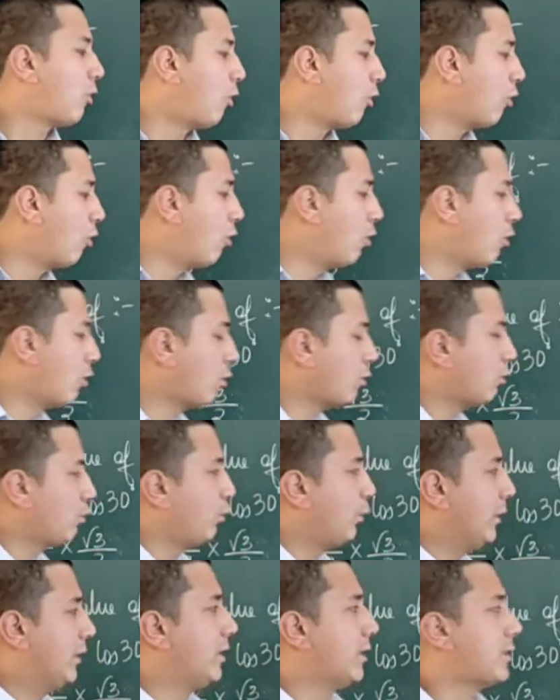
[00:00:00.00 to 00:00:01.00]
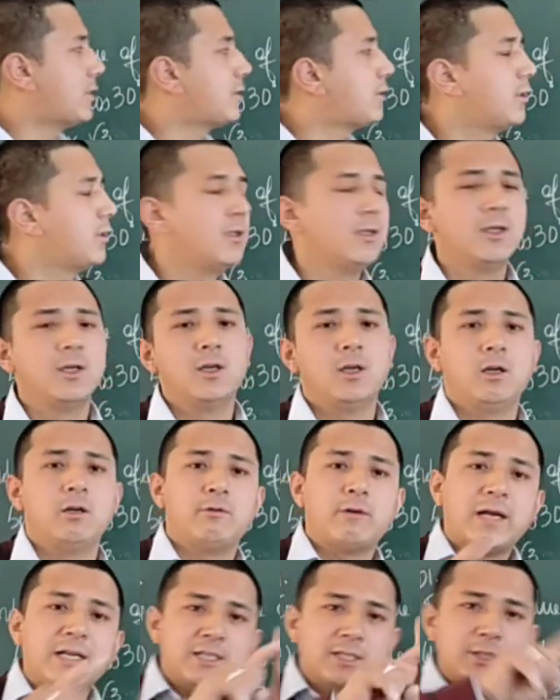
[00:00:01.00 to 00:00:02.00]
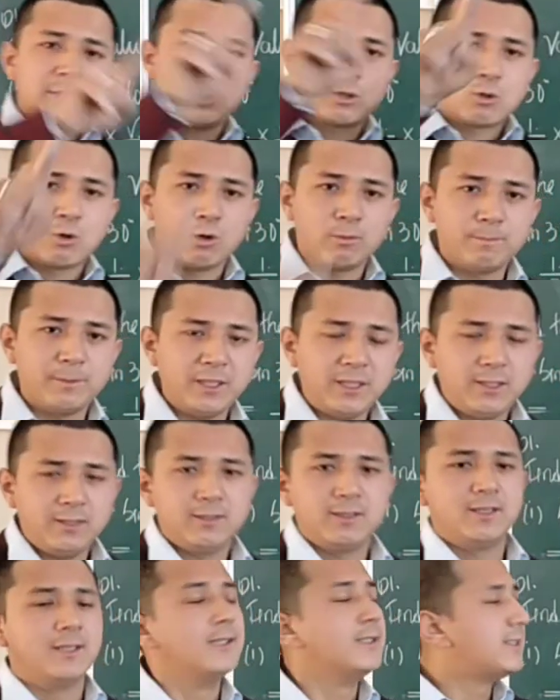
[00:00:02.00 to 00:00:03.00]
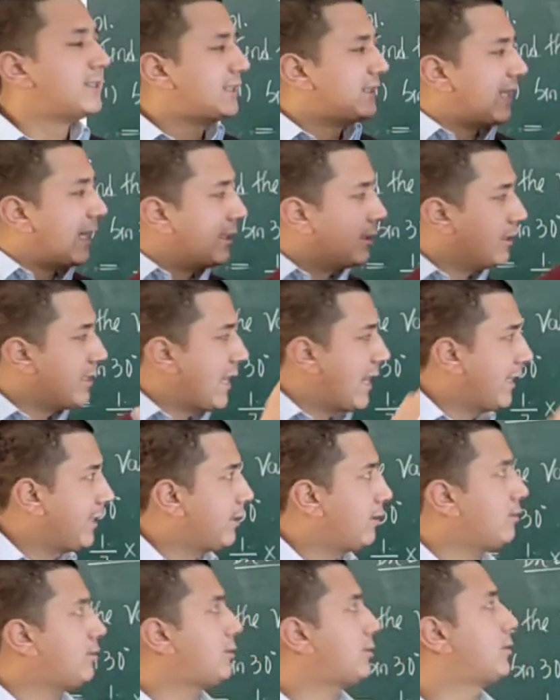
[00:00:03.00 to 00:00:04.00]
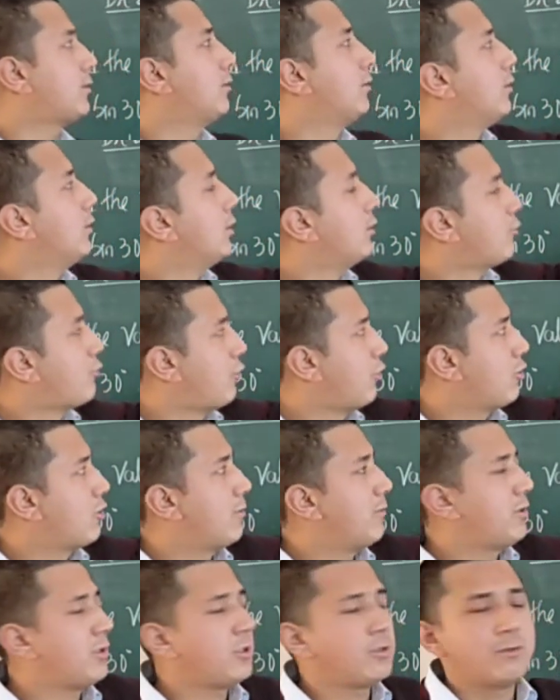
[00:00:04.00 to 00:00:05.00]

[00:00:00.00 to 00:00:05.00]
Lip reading: along with this. Write in your copy standard angles, trigonometric